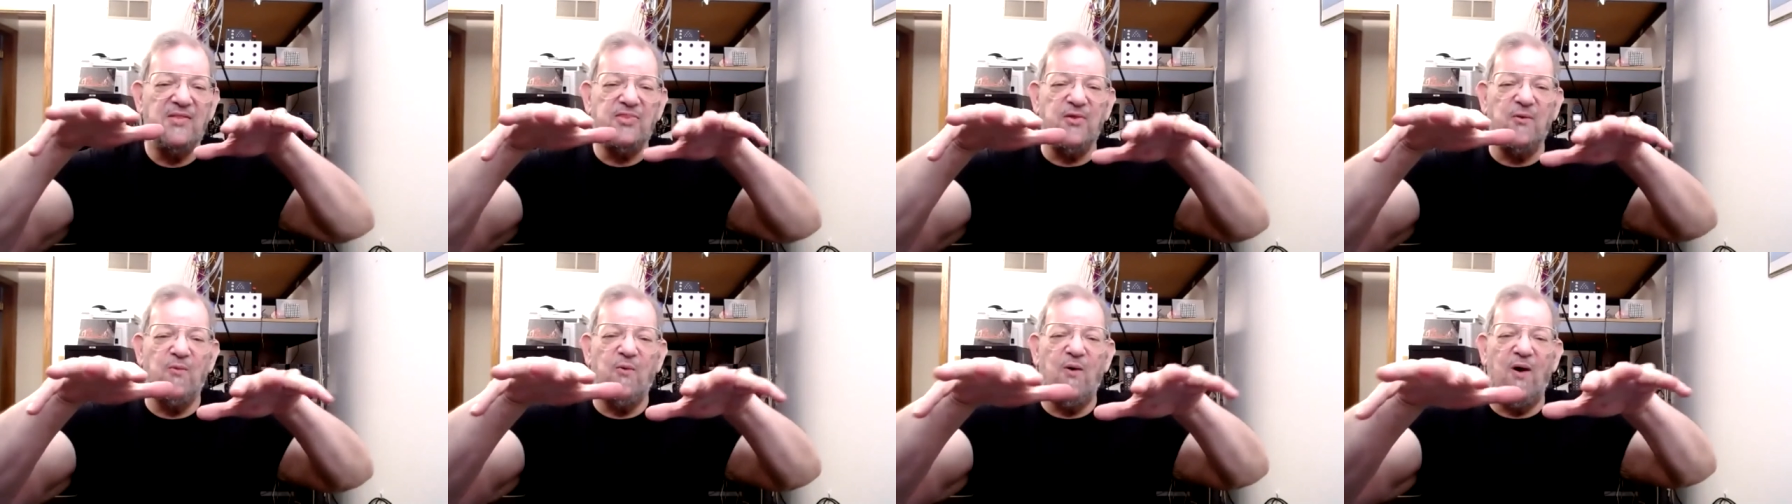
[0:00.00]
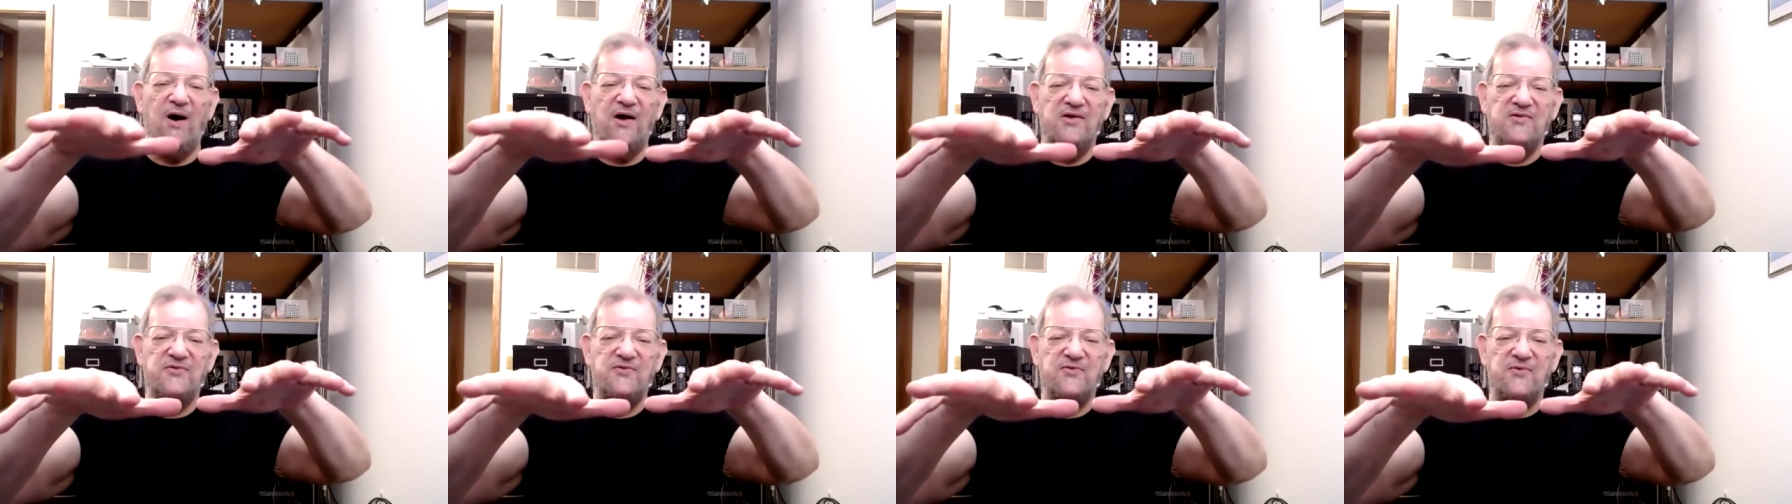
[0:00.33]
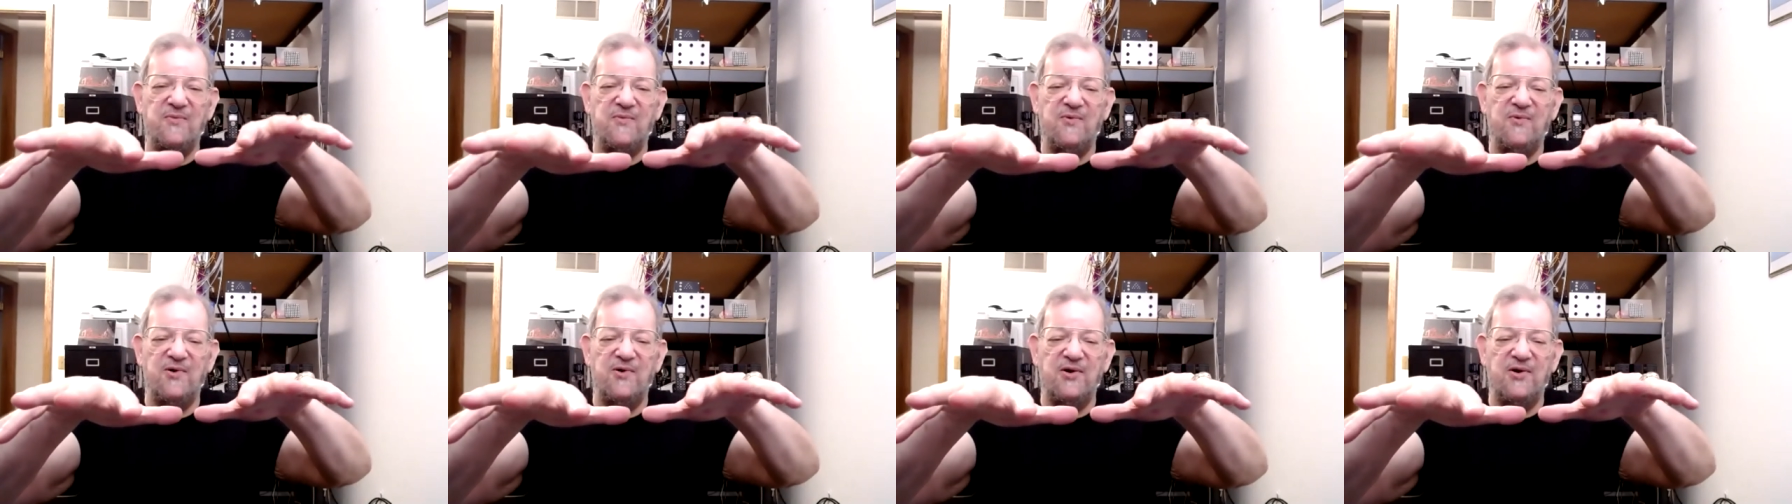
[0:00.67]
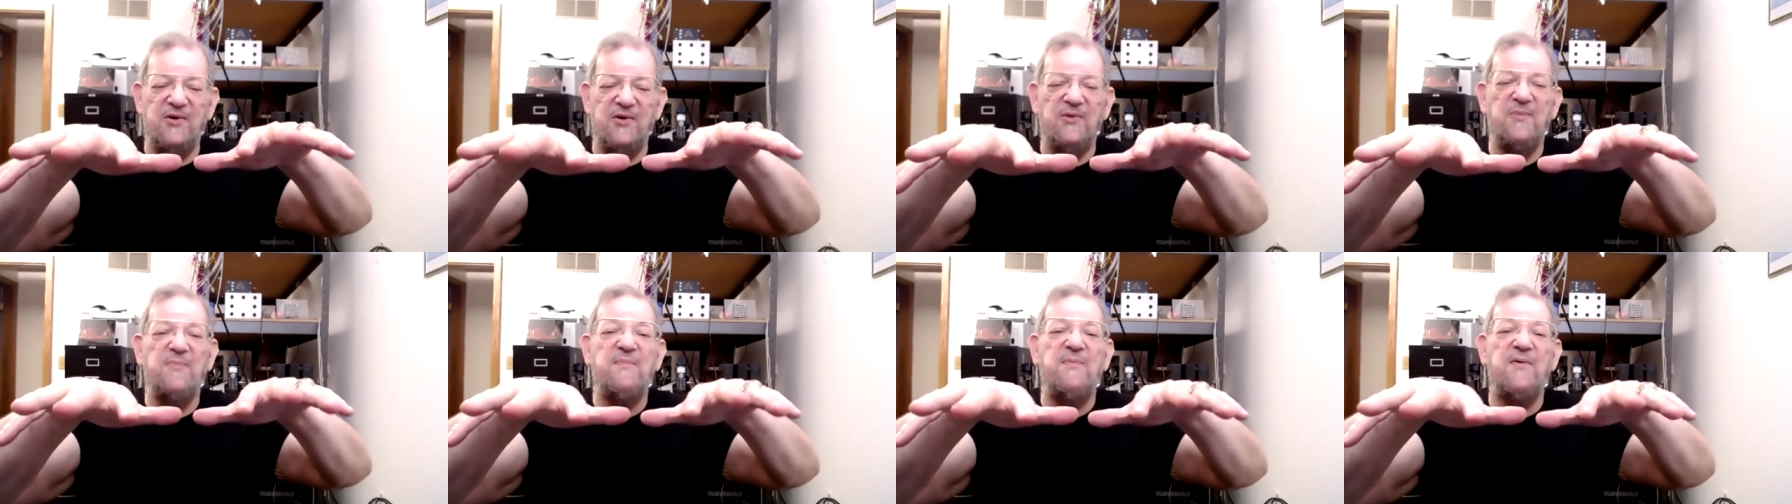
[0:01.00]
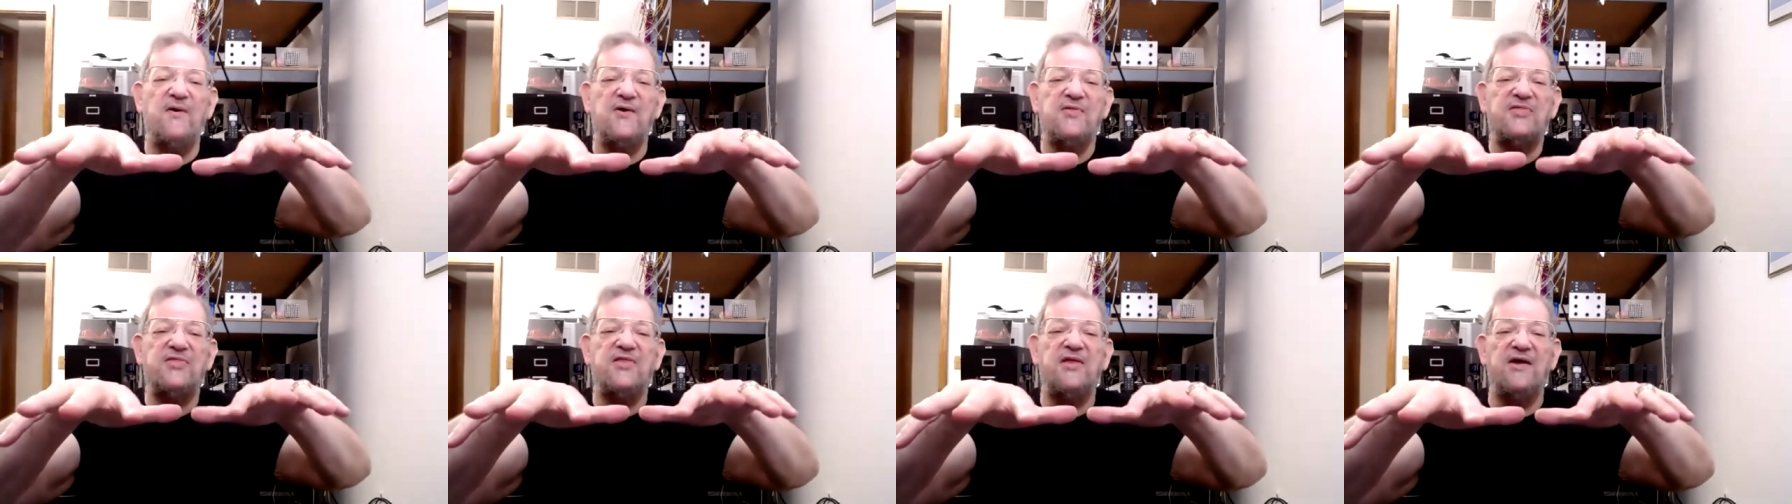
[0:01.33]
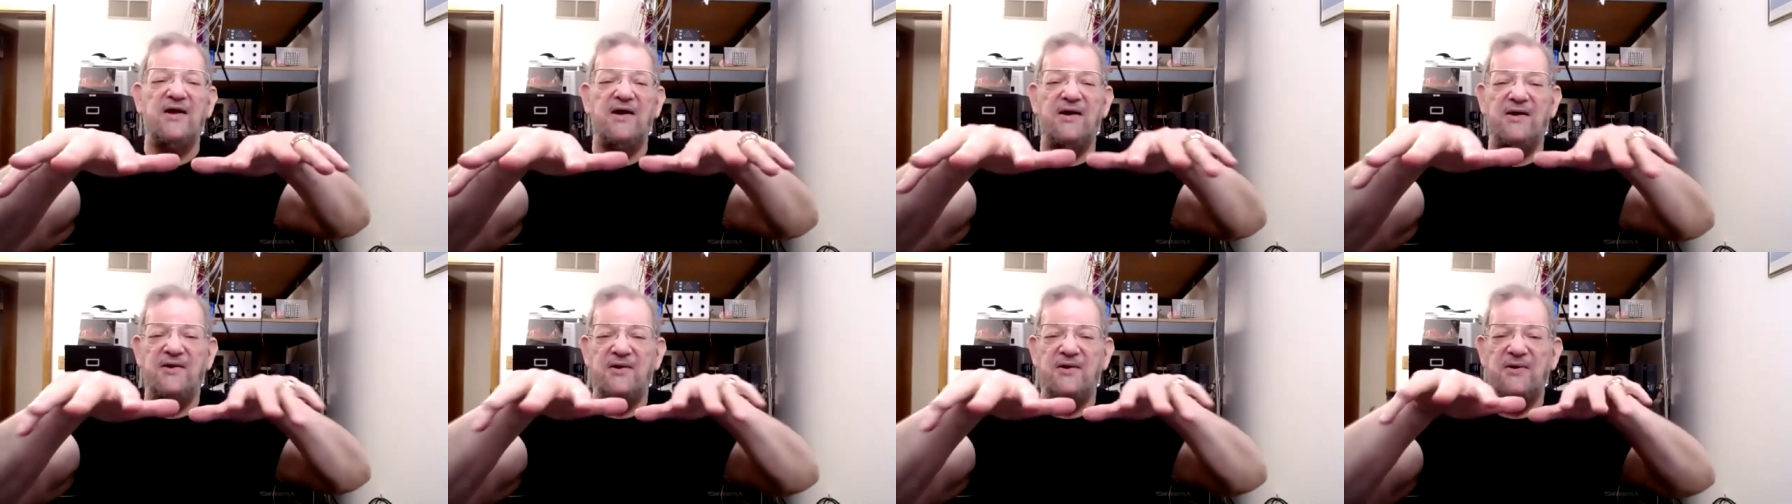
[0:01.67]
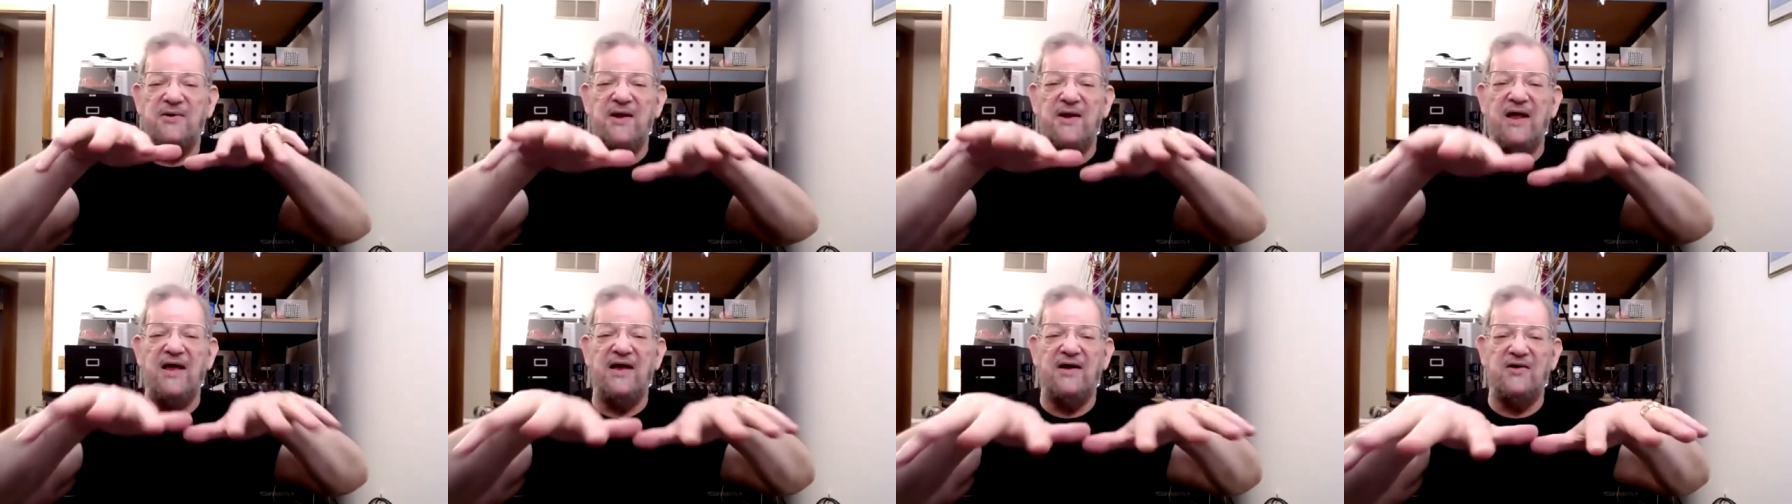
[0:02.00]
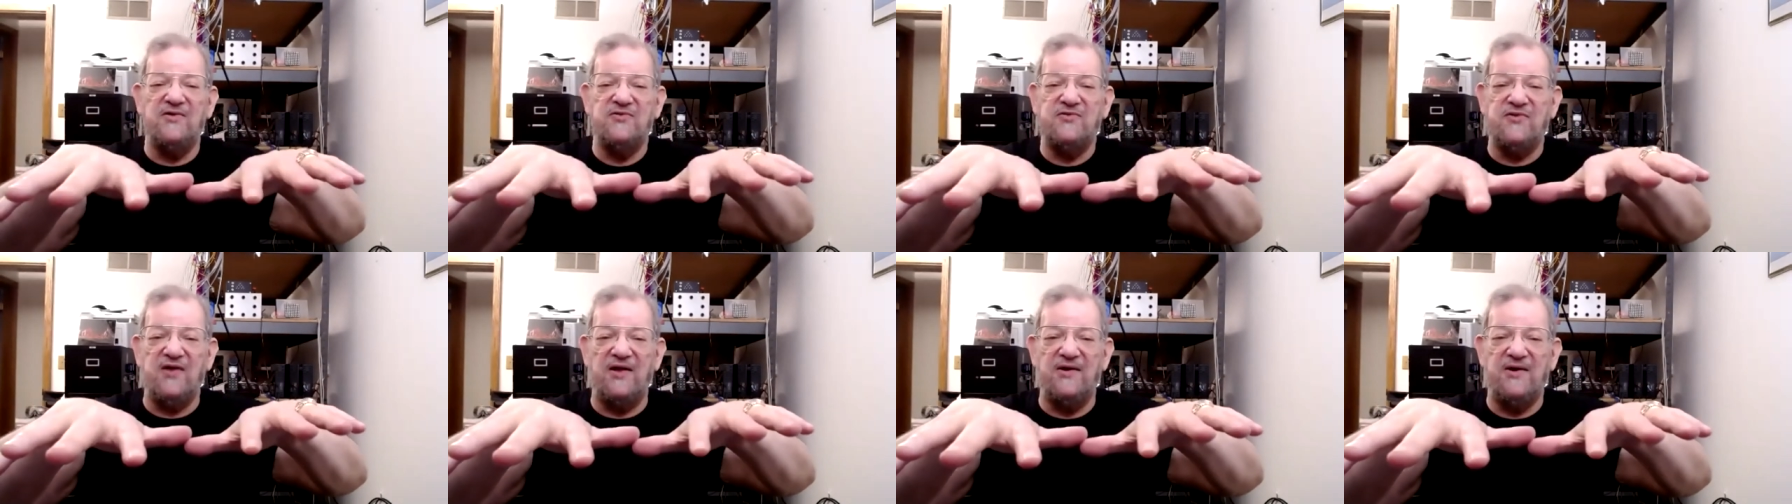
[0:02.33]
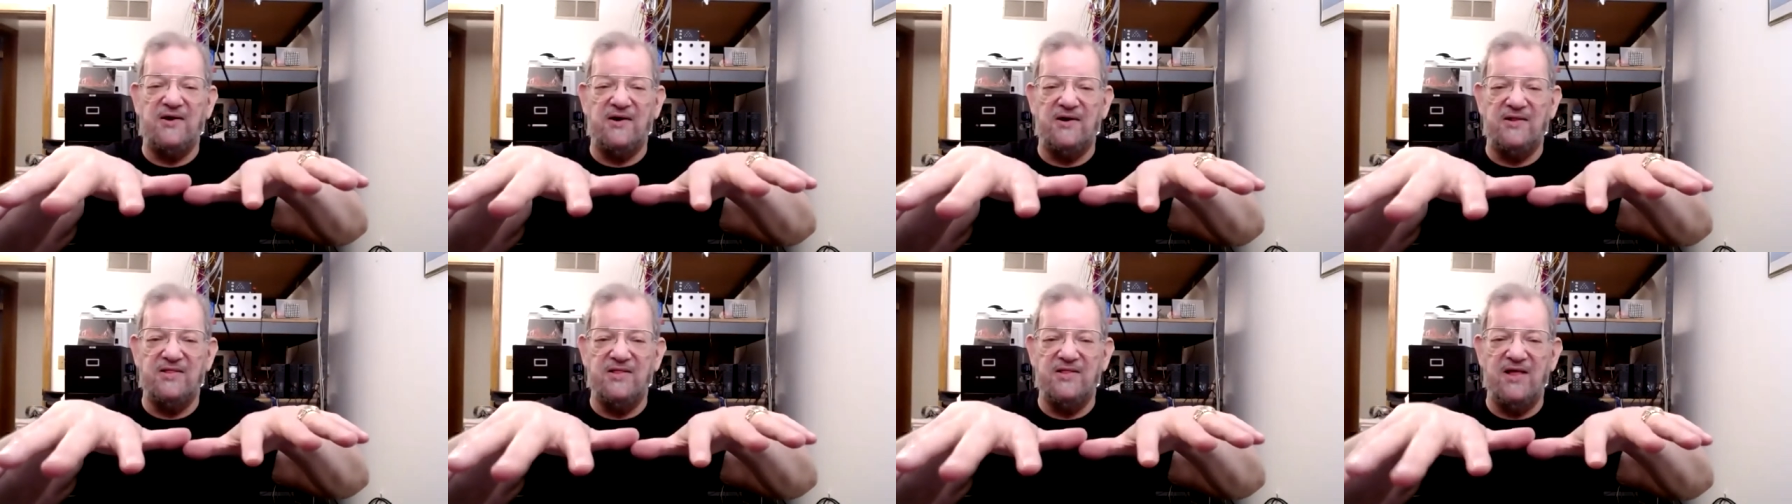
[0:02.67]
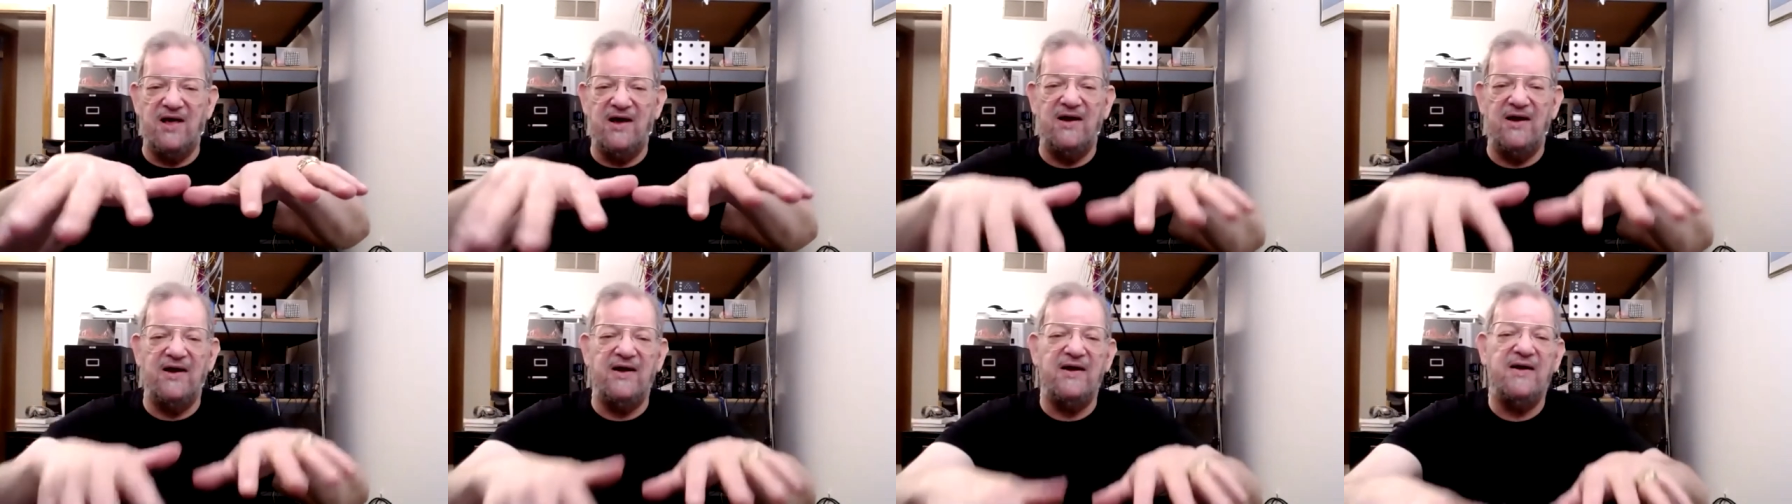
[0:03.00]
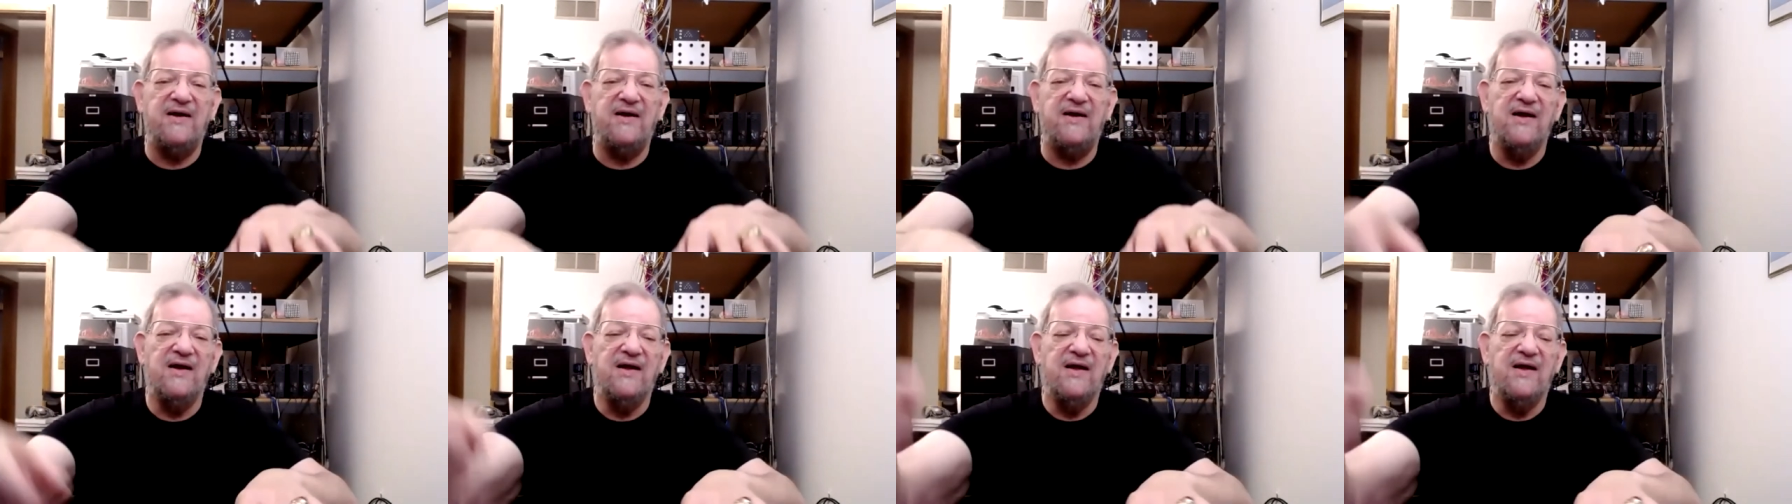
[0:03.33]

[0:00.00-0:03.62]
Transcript: the ones where you put the, your nails under the light